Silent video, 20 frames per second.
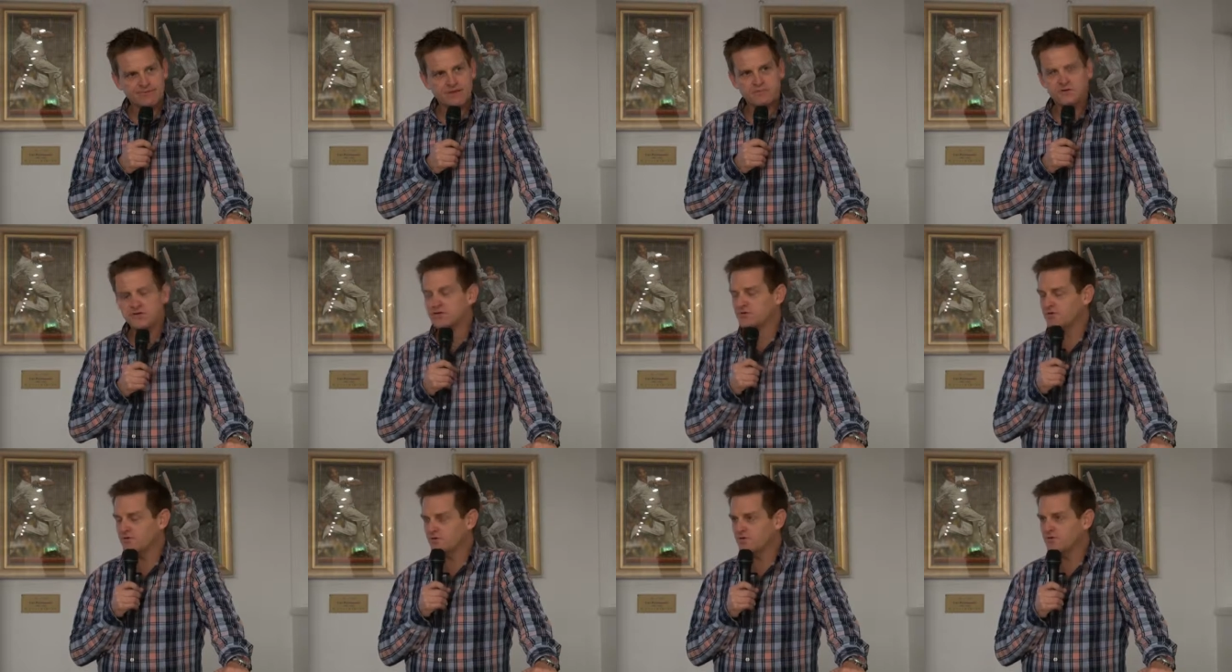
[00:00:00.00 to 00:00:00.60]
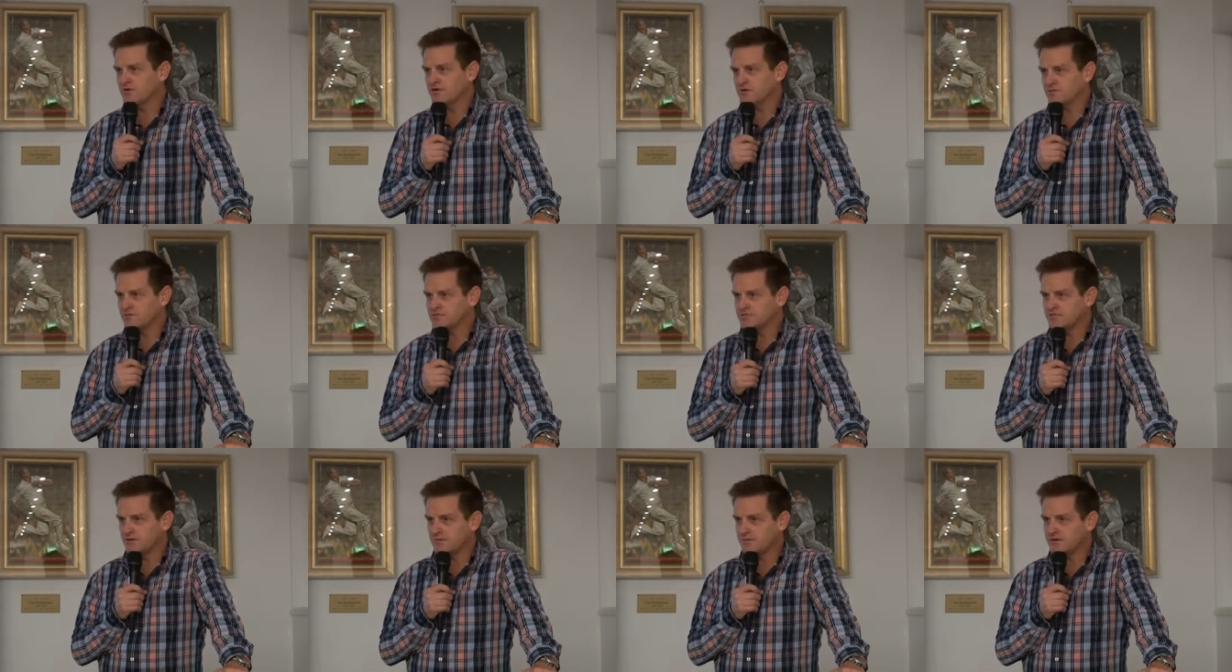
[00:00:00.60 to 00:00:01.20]
but we can all
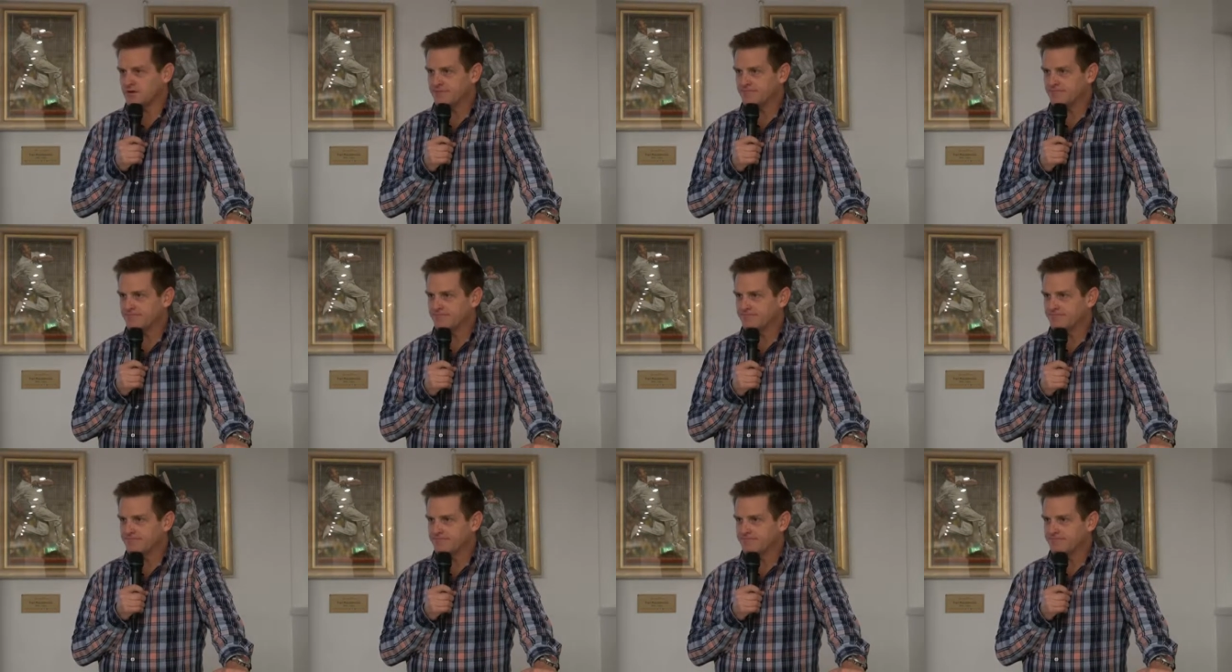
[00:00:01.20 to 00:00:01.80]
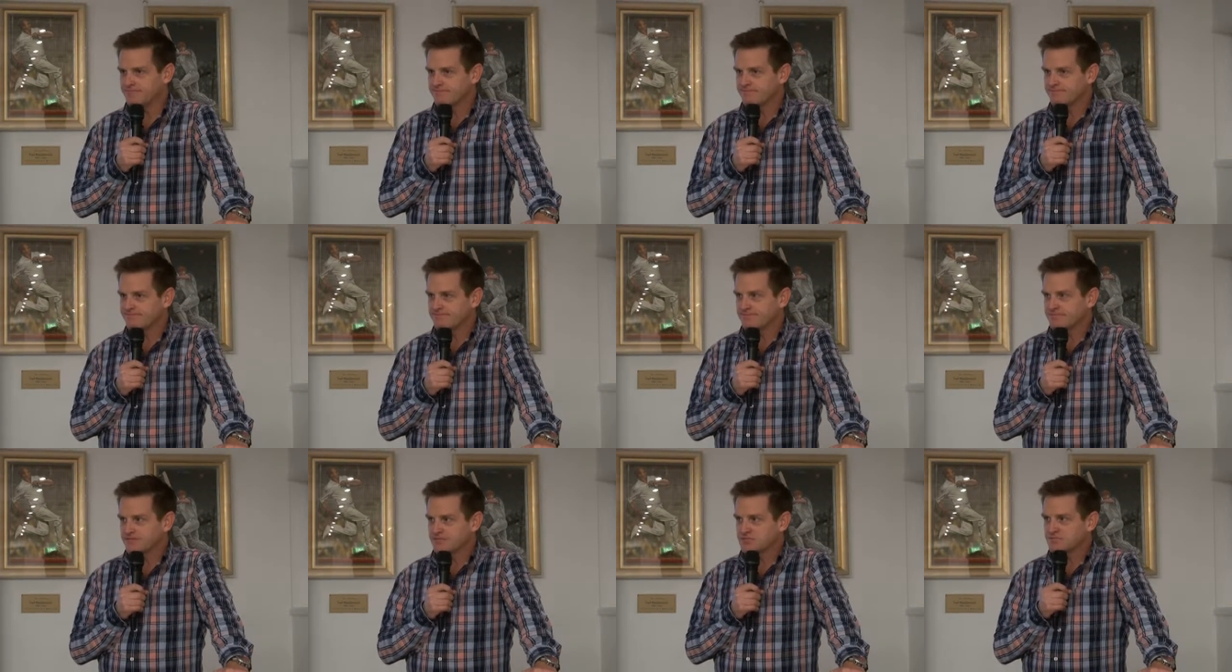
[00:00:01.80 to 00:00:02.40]
help some.
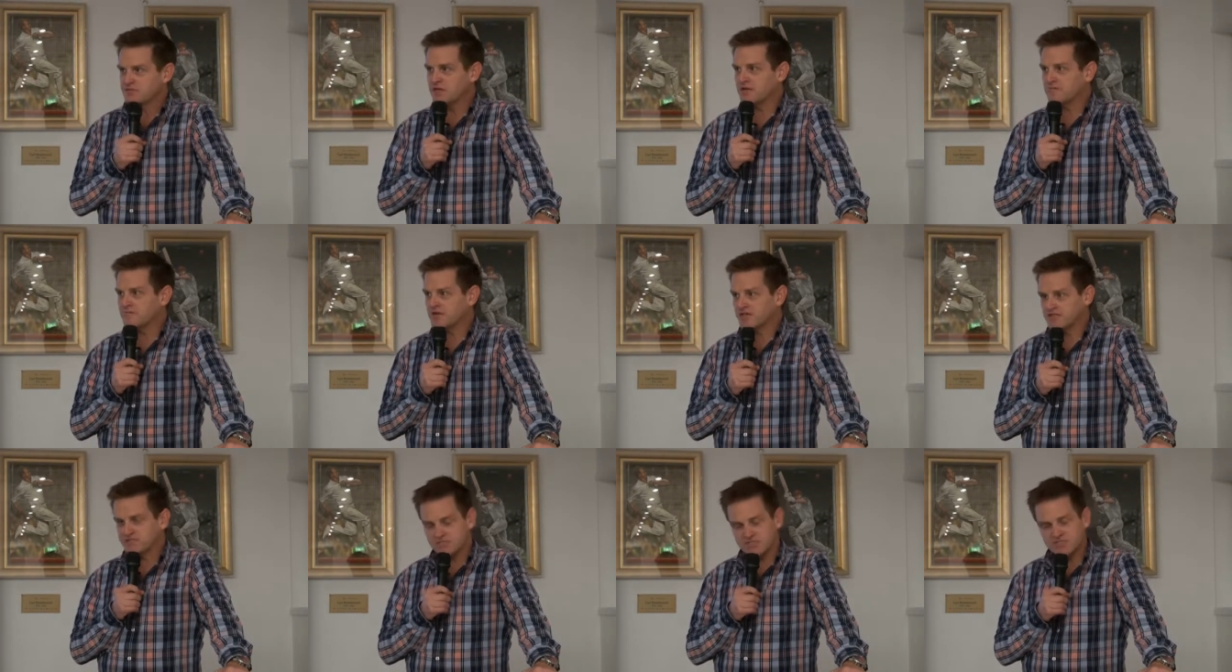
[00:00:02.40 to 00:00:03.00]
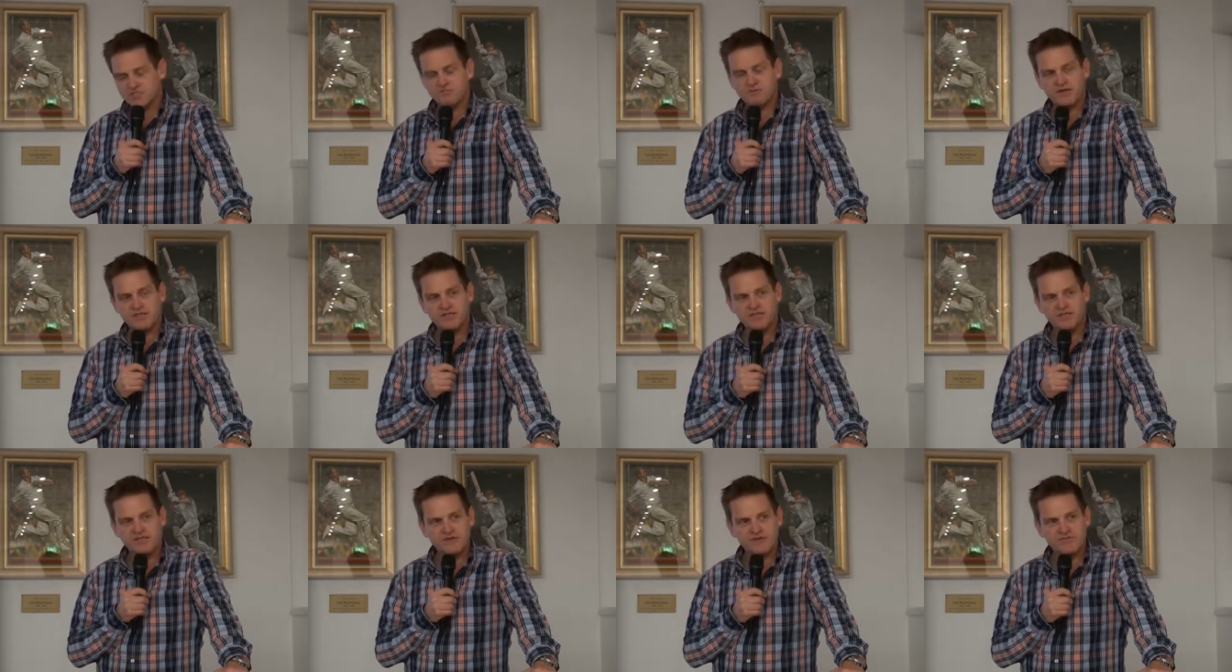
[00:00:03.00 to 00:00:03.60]
It's been a pleasure to
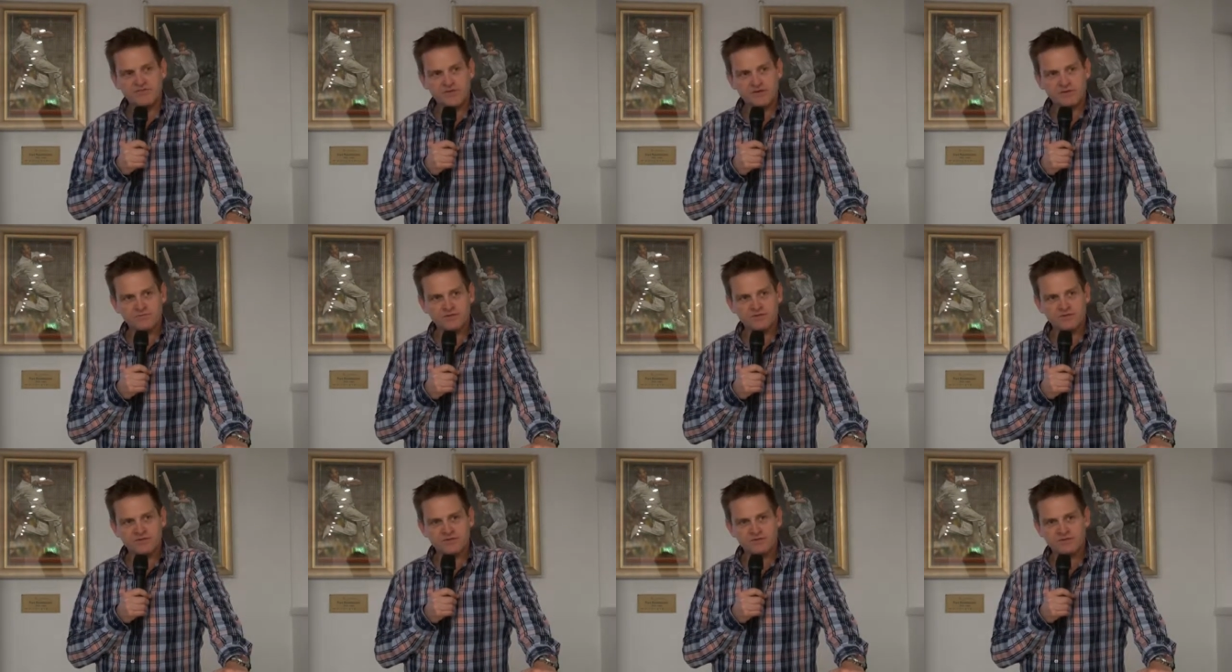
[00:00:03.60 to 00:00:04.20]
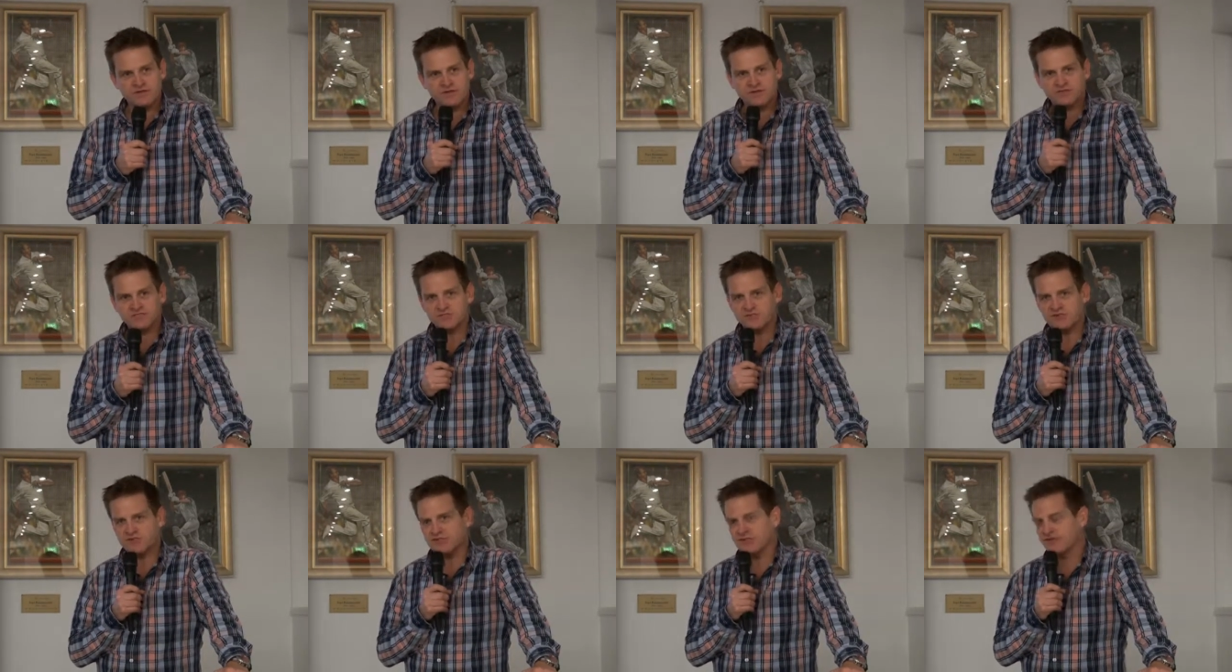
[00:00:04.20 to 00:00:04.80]
spend the evening with you, and I
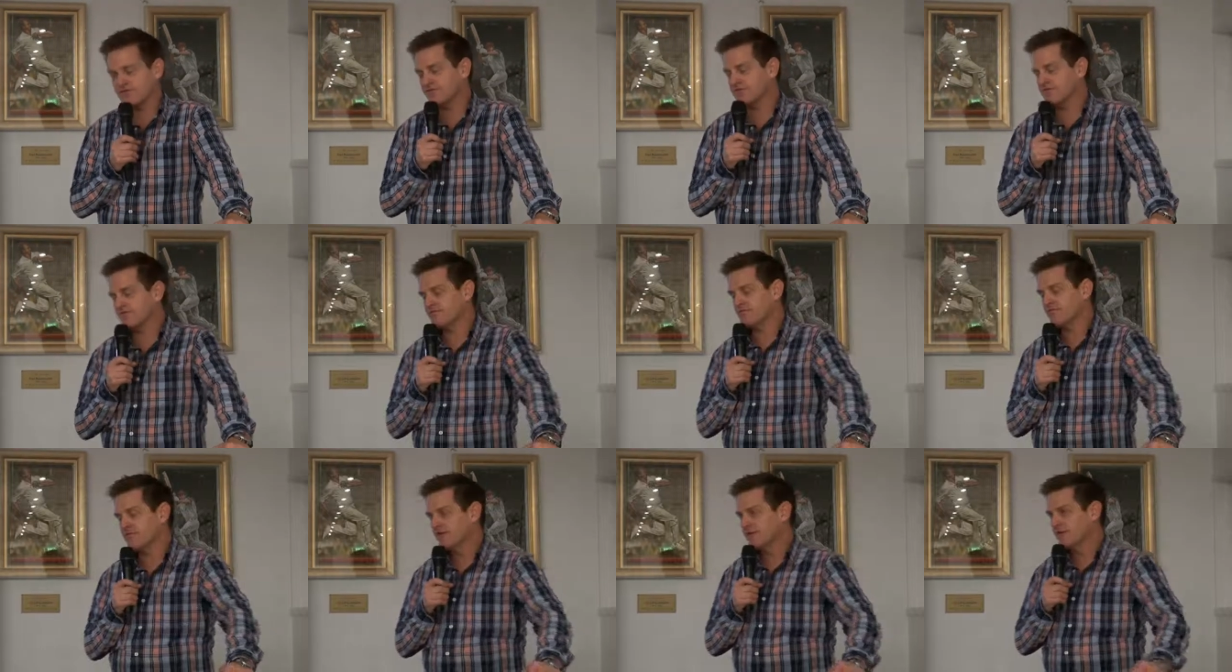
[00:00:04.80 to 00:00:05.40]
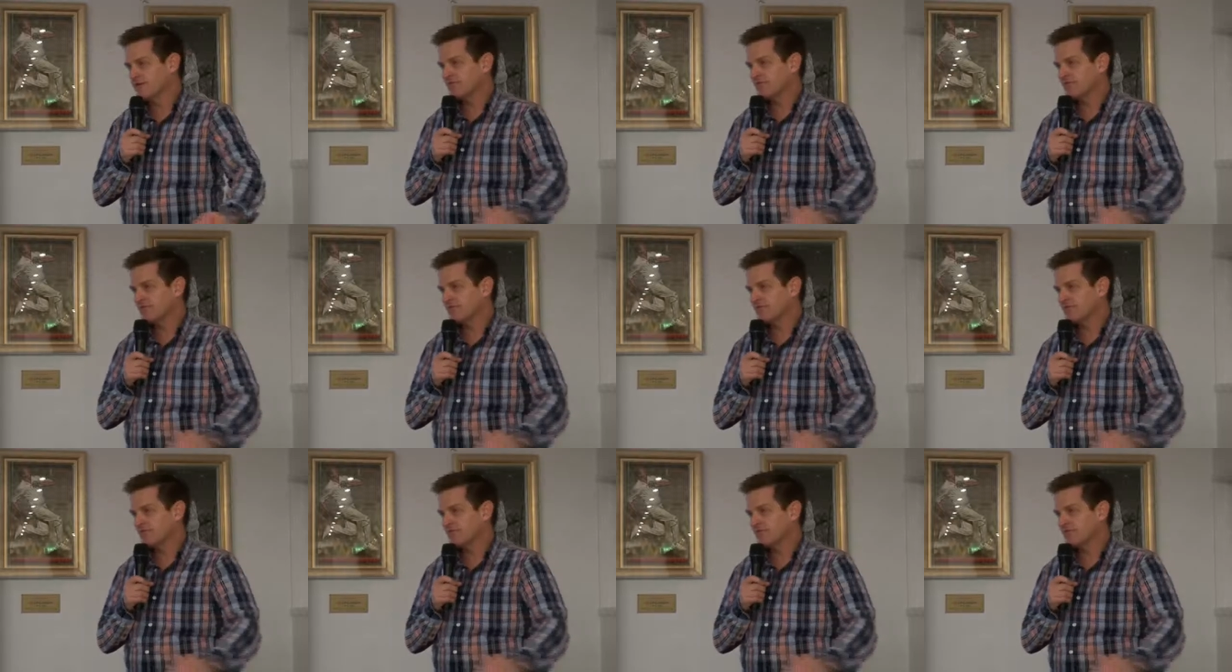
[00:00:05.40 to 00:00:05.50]
certainly, if there's,